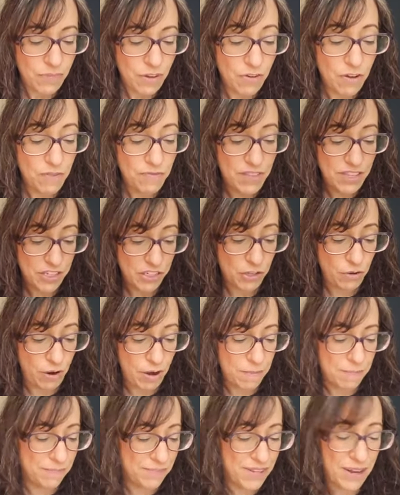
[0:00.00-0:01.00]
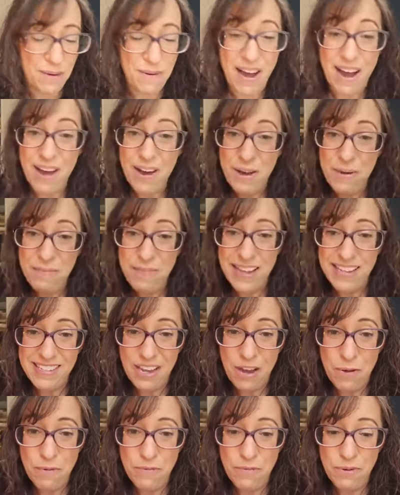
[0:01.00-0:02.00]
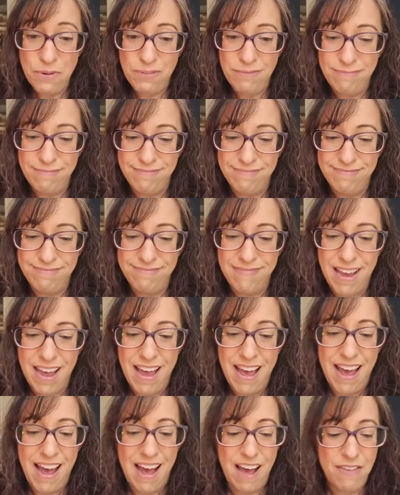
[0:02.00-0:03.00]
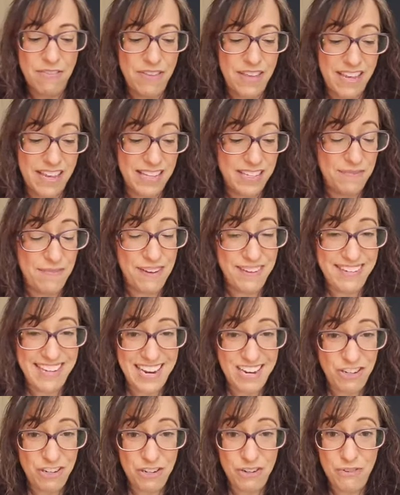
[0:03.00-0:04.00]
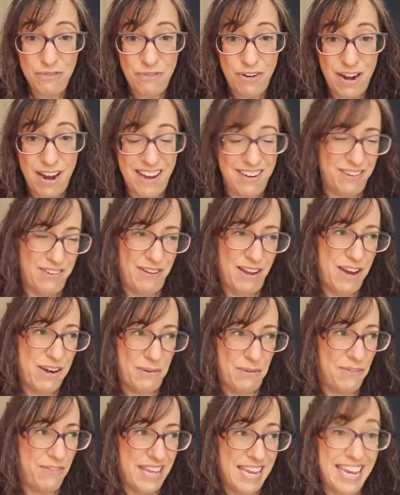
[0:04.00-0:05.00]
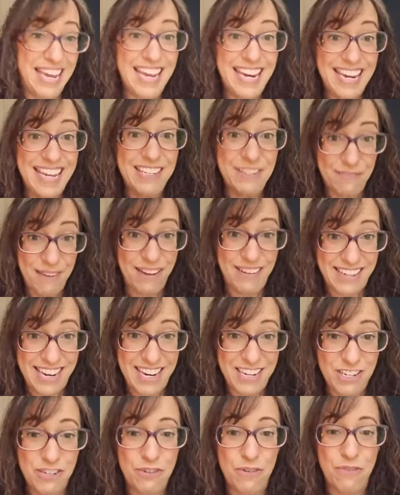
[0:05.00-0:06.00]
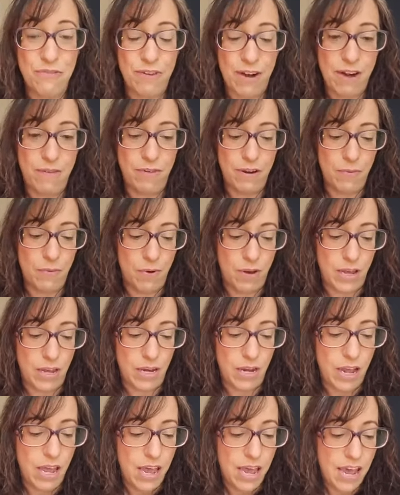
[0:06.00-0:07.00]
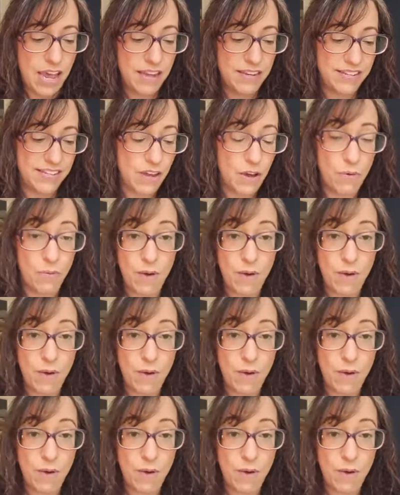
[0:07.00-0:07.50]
of this group. So I hope that's helpful. I think it's foundational for, I, I don't think, it is foundational for everyone. And so